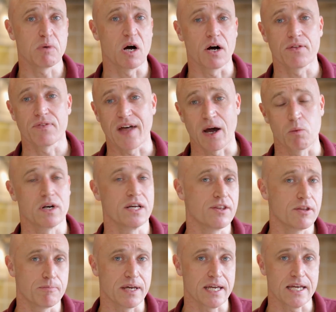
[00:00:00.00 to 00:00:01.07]
but that will
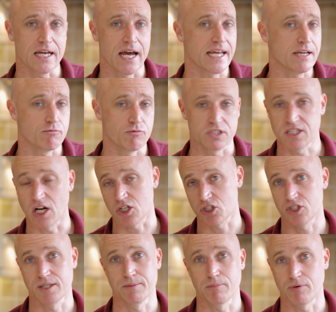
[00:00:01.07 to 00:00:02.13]
either be a
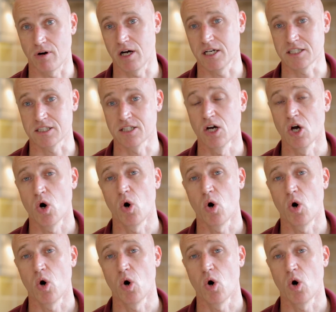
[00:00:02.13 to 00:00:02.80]
reduction in price